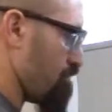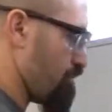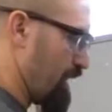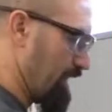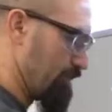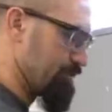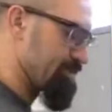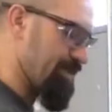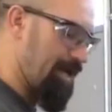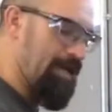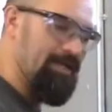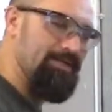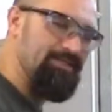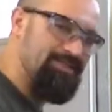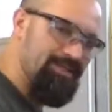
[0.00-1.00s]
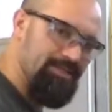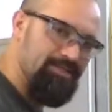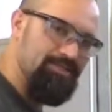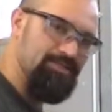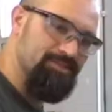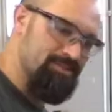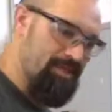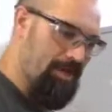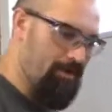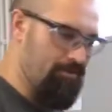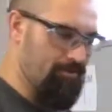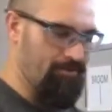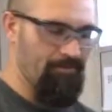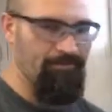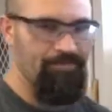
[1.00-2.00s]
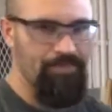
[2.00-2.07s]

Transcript: belt and disc sander.